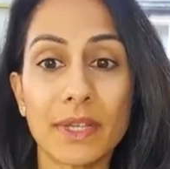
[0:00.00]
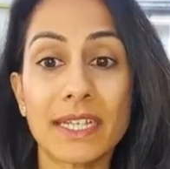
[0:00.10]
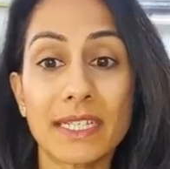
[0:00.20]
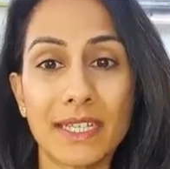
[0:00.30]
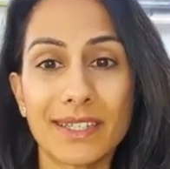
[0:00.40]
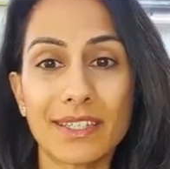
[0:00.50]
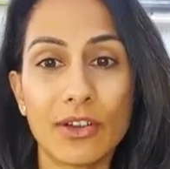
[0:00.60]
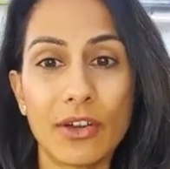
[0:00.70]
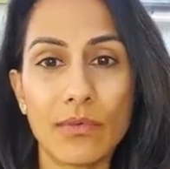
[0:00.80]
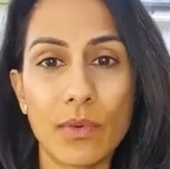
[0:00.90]
like, it takes a
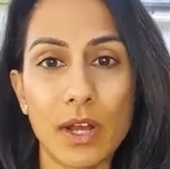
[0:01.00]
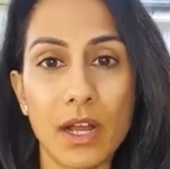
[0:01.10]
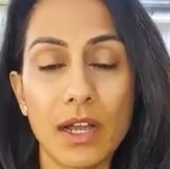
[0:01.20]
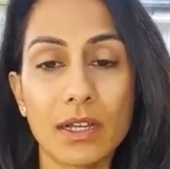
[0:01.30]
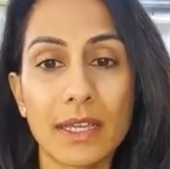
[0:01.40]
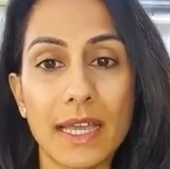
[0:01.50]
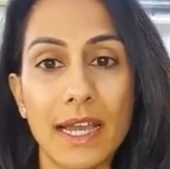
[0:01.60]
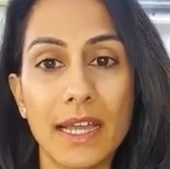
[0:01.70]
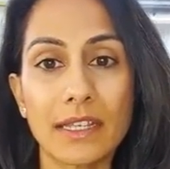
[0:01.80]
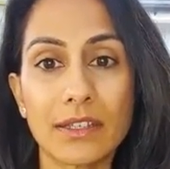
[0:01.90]
lot of work
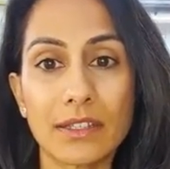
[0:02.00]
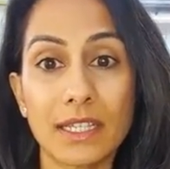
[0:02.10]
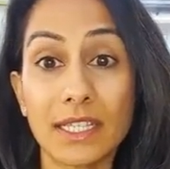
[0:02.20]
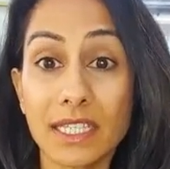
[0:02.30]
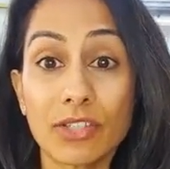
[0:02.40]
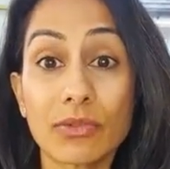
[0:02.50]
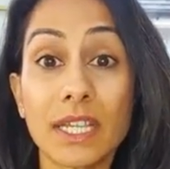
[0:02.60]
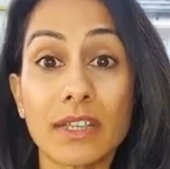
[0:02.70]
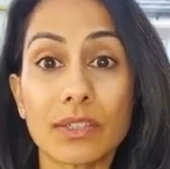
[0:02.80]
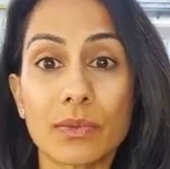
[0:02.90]
and it still
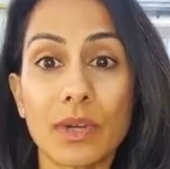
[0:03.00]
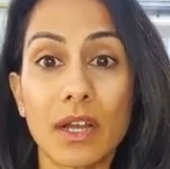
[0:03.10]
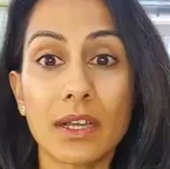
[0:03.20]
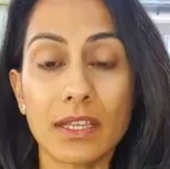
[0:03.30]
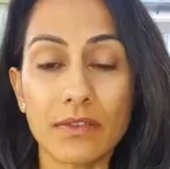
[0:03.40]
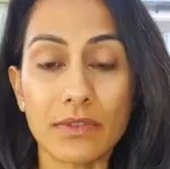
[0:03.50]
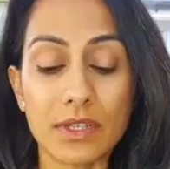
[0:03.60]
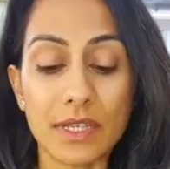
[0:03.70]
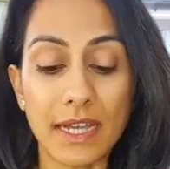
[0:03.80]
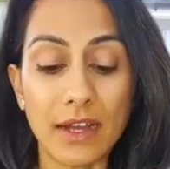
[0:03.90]
takes work
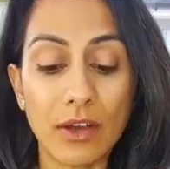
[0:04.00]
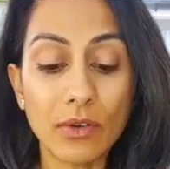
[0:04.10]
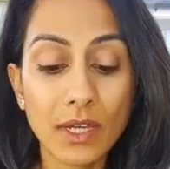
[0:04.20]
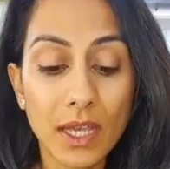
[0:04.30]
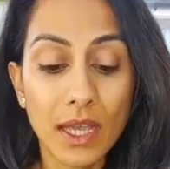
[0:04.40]
even now.